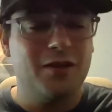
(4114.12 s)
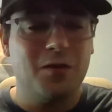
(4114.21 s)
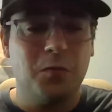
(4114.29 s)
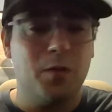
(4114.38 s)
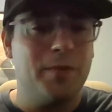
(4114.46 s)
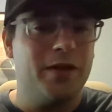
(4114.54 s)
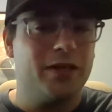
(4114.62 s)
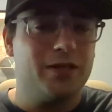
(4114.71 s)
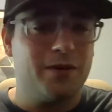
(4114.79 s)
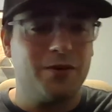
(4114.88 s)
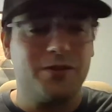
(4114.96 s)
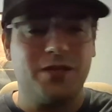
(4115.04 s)
We'll be at the
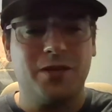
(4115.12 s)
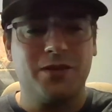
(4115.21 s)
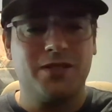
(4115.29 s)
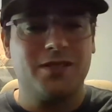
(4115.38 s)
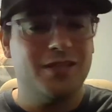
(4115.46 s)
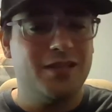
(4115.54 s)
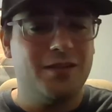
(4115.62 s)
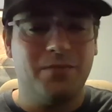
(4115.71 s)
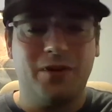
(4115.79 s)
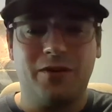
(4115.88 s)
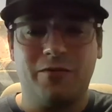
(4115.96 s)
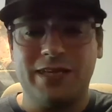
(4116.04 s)
boat shows,
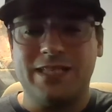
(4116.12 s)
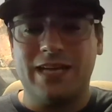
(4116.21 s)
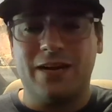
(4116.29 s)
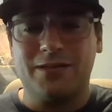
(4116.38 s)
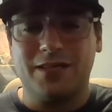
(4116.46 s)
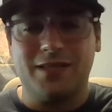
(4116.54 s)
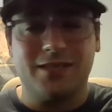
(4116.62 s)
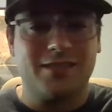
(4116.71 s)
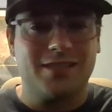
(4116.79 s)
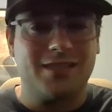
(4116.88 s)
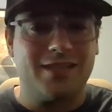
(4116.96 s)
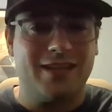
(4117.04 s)
but reach out to
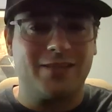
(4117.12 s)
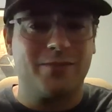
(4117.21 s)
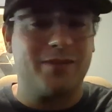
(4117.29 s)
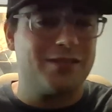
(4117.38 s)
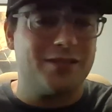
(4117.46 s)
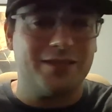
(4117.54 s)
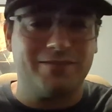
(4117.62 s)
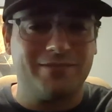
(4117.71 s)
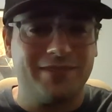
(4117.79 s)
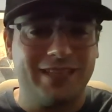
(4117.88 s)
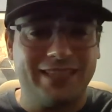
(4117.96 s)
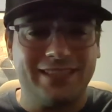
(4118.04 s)
us, connect with us on
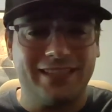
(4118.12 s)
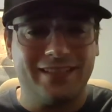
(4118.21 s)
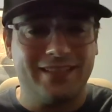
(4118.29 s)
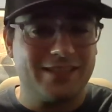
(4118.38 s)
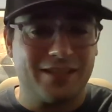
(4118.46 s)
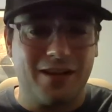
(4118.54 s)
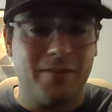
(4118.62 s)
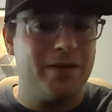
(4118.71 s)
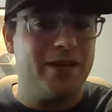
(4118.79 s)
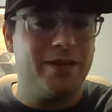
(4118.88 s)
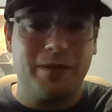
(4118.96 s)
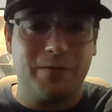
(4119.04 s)
LinkedIn as a
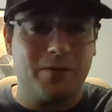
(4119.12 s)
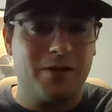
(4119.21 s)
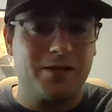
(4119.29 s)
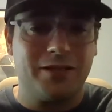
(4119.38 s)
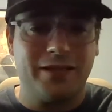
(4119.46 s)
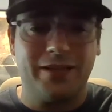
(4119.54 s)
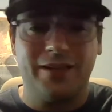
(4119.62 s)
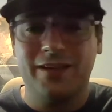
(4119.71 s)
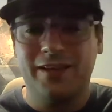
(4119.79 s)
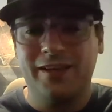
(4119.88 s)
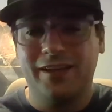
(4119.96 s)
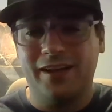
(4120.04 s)
company, me personally.
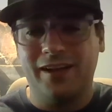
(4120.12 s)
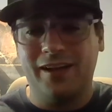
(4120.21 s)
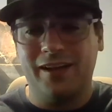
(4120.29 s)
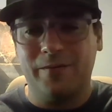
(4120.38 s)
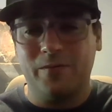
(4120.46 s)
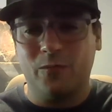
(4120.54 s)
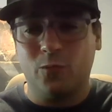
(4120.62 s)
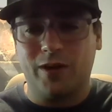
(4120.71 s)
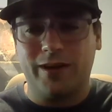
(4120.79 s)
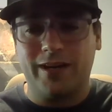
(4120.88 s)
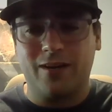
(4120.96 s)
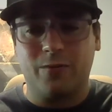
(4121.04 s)

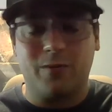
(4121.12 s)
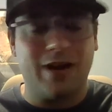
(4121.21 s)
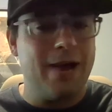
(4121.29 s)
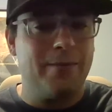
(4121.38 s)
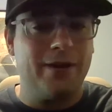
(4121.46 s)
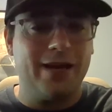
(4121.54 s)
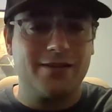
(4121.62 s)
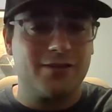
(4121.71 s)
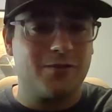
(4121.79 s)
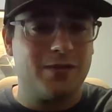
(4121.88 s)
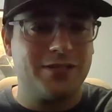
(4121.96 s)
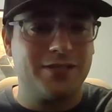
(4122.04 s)
We're here, we're happy to answer
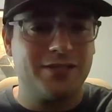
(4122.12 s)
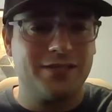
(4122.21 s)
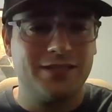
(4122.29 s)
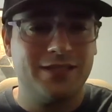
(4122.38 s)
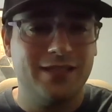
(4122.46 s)
questions.